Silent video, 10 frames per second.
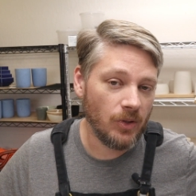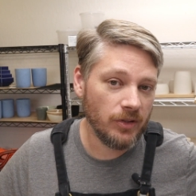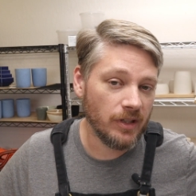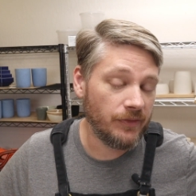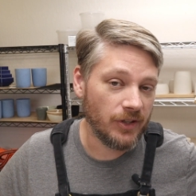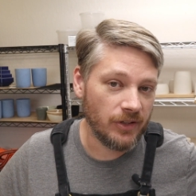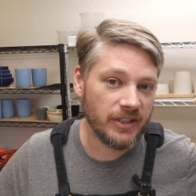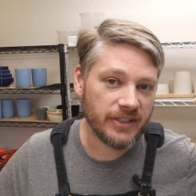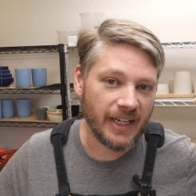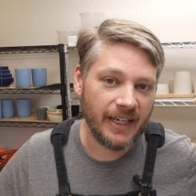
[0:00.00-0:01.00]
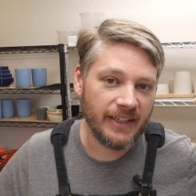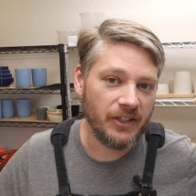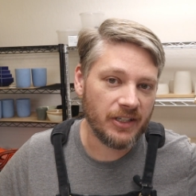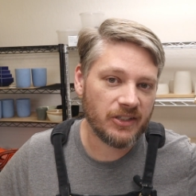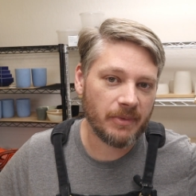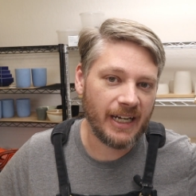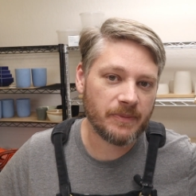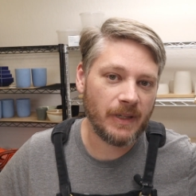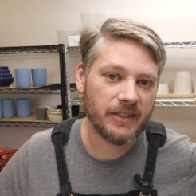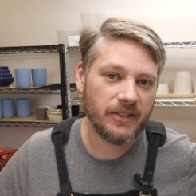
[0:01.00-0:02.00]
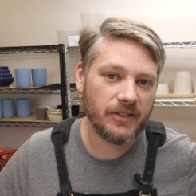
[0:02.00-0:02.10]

mold of your own design that you can slip cast pots